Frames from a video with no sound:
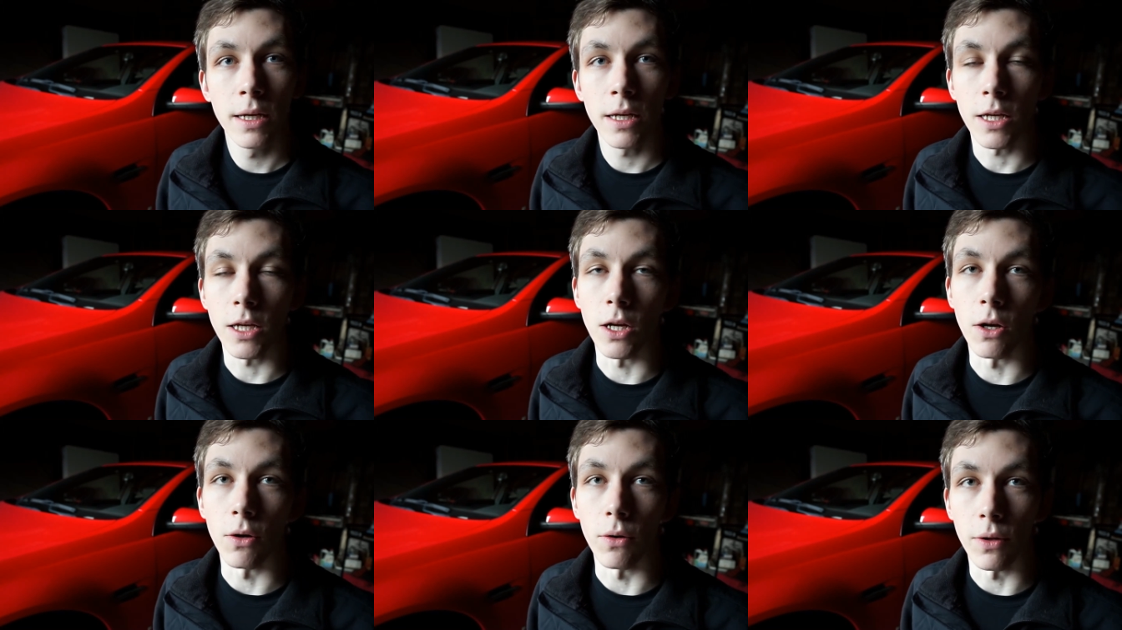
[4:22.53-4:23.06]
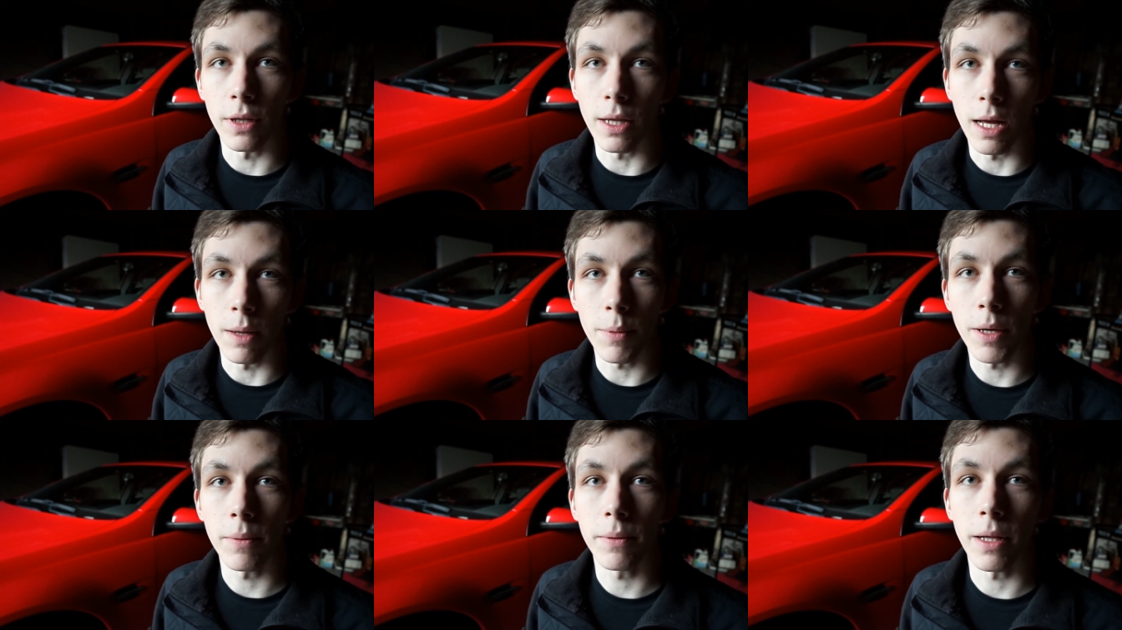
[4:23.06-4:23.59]
You know, I'll
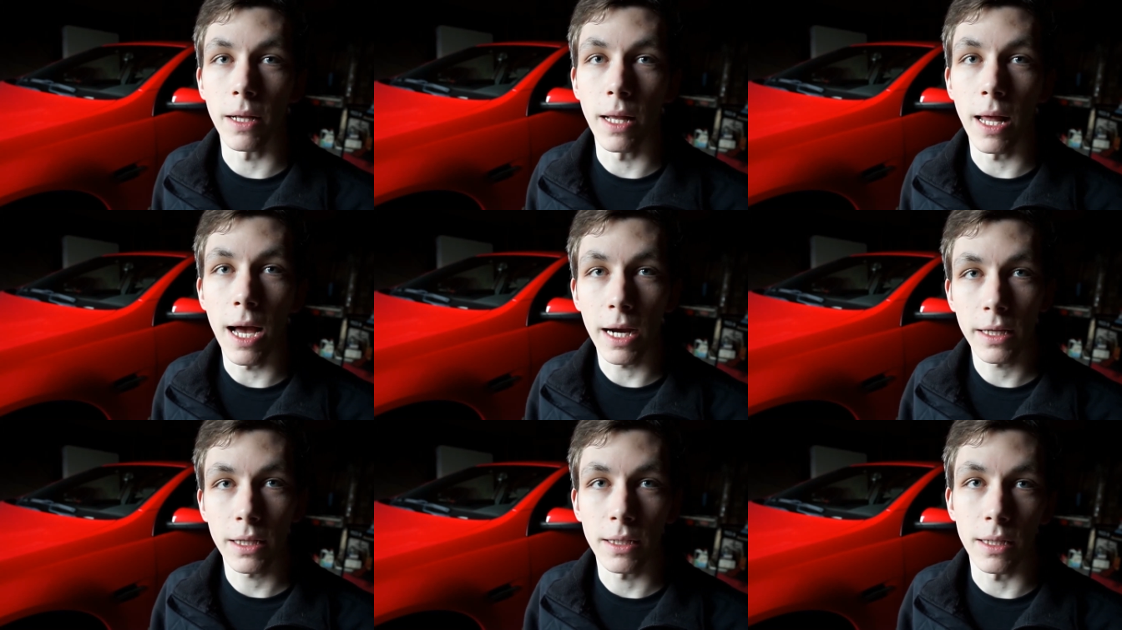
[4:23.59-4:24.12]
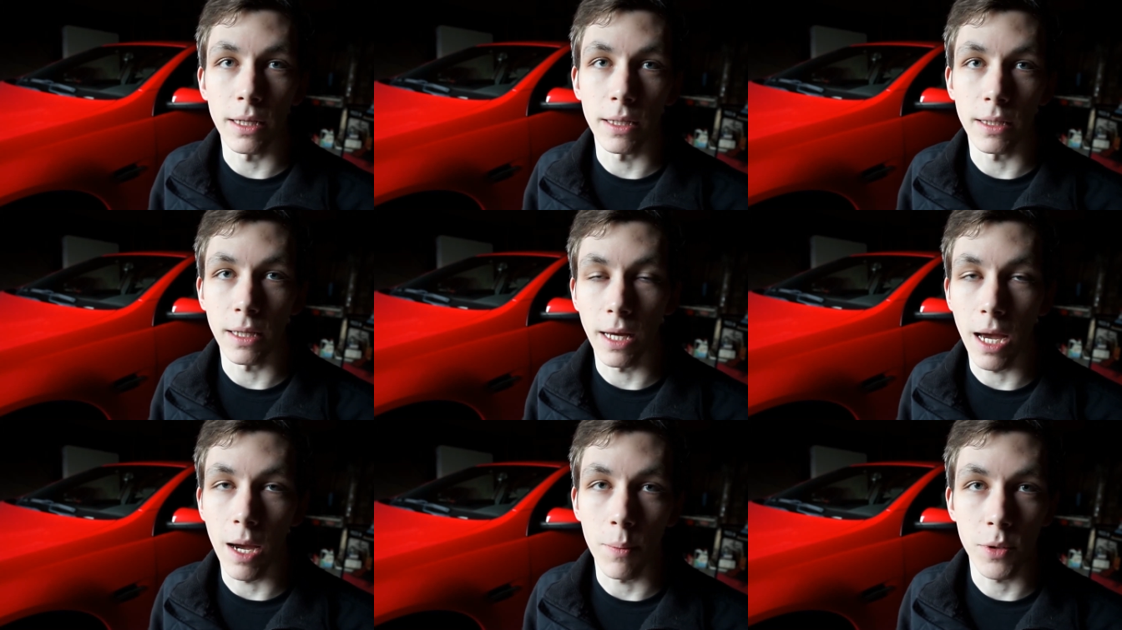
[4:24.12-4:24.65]
be able to lock the
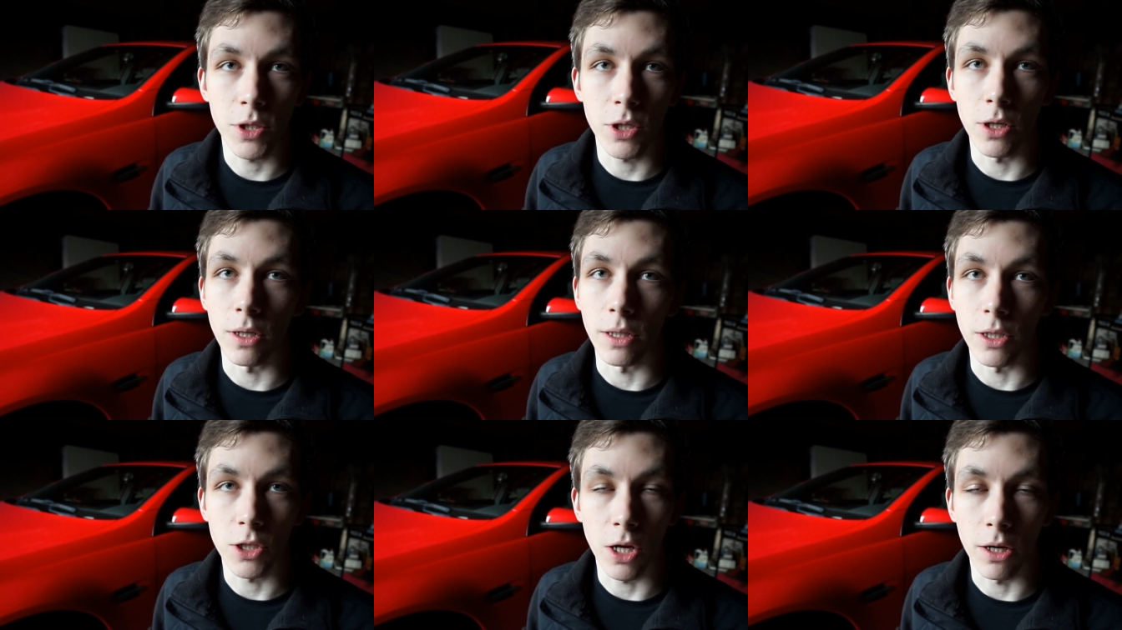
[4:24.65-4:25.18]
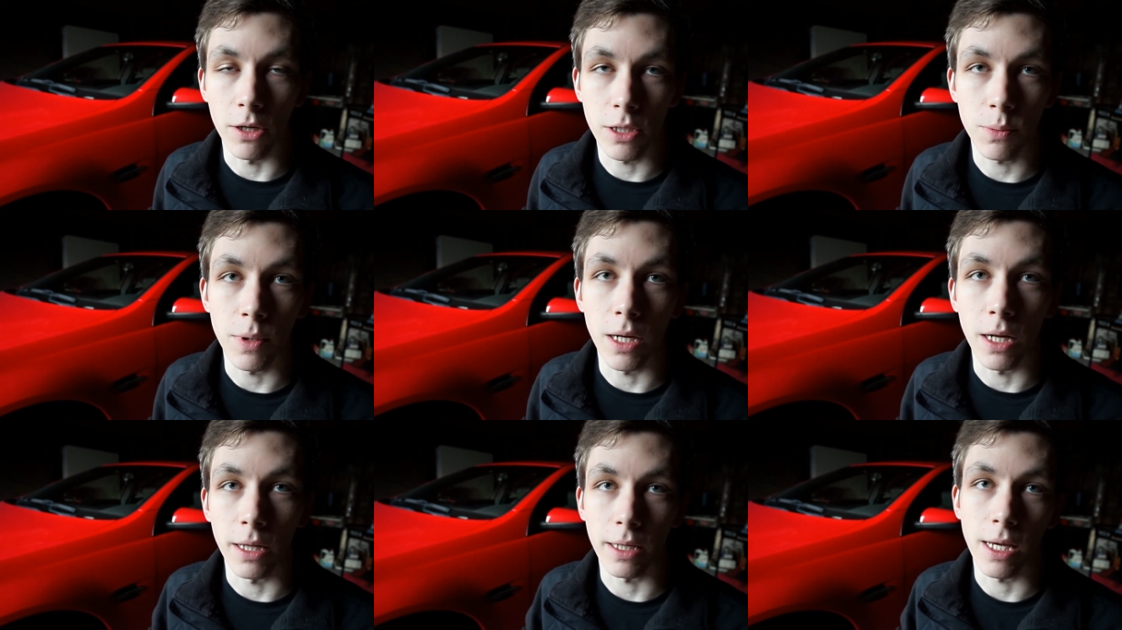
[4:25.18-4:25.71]
aperture and the shutter
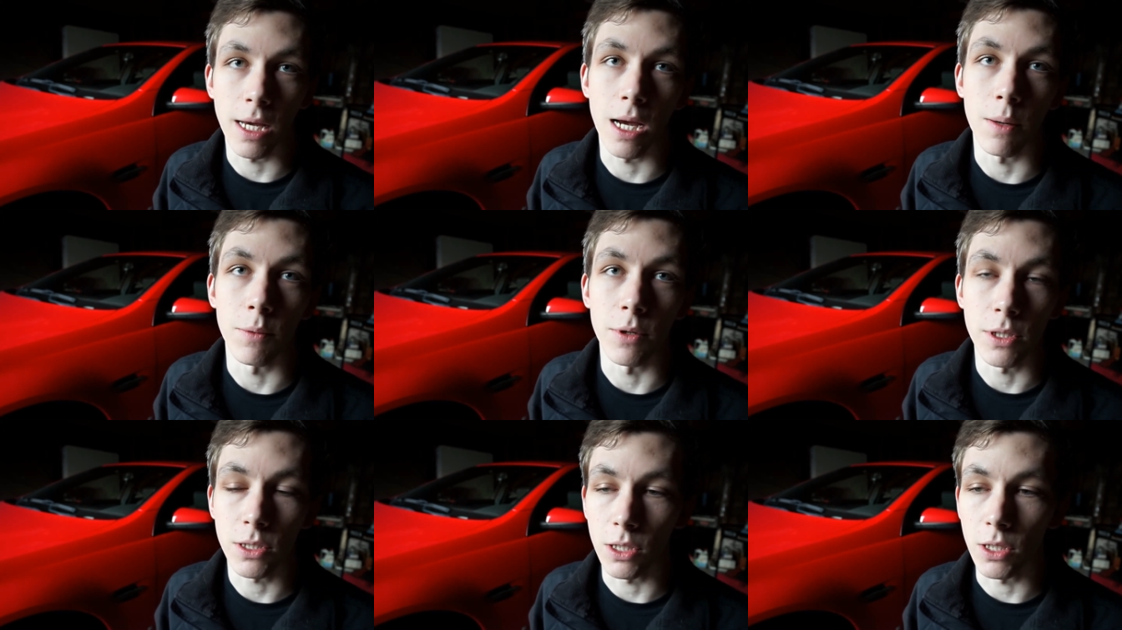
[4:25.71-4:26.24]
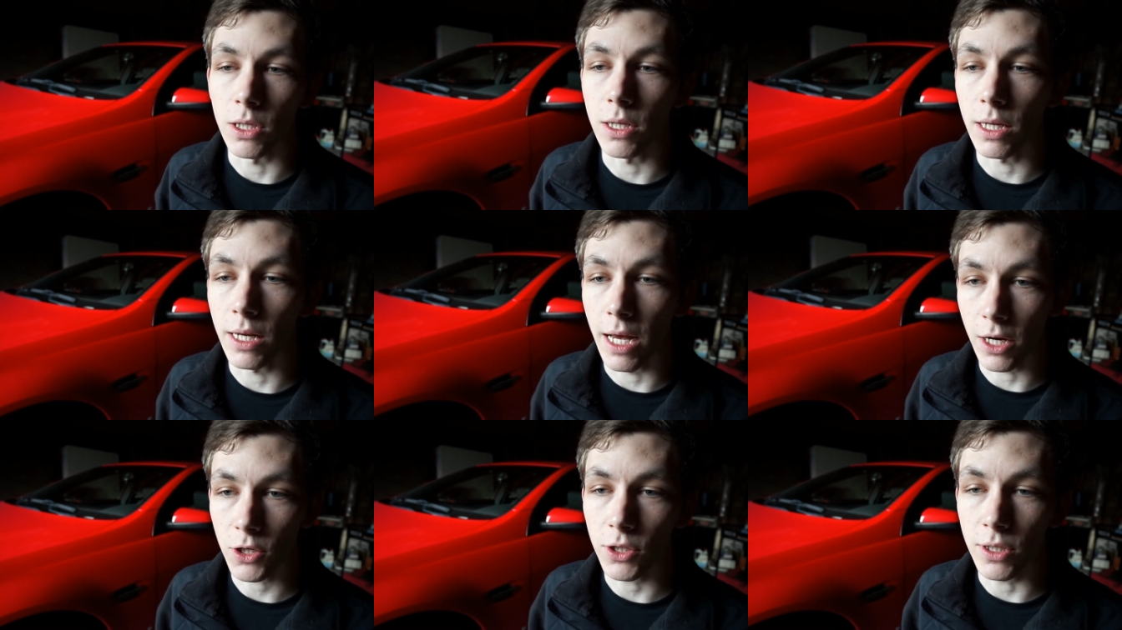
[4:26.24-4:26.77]
speed on the camera so you can
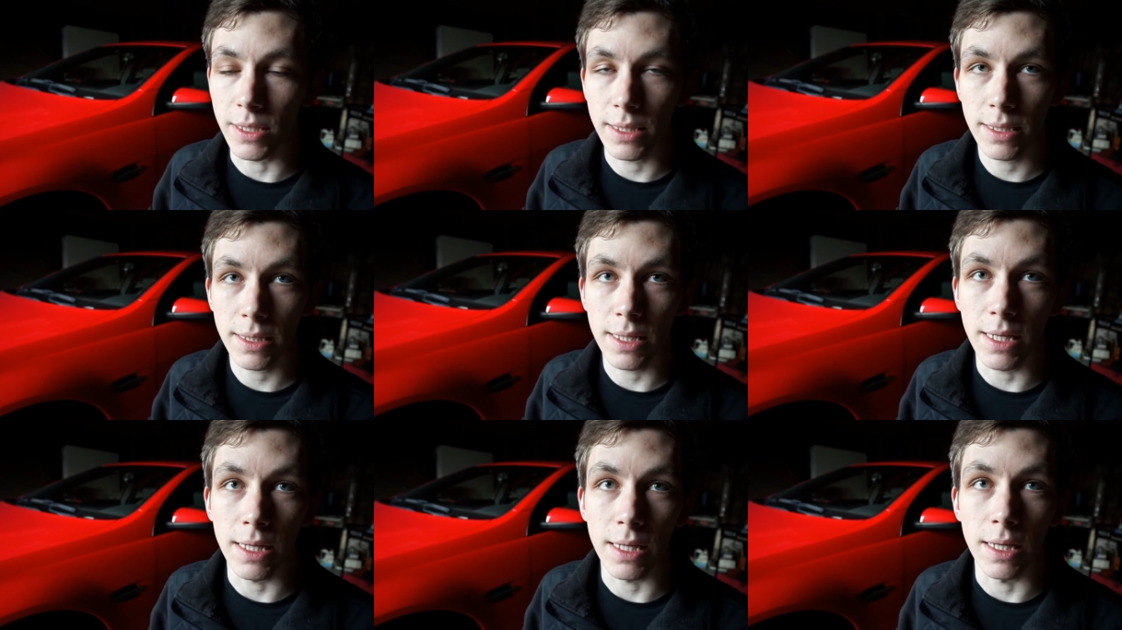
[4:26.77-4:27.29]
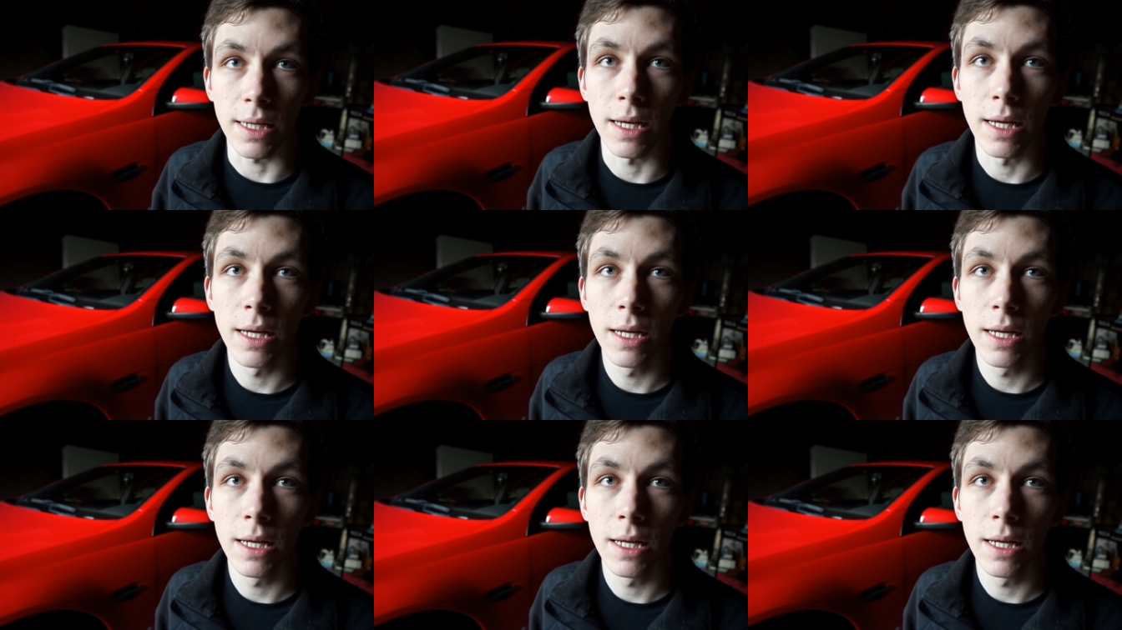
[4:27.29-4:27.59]
actually see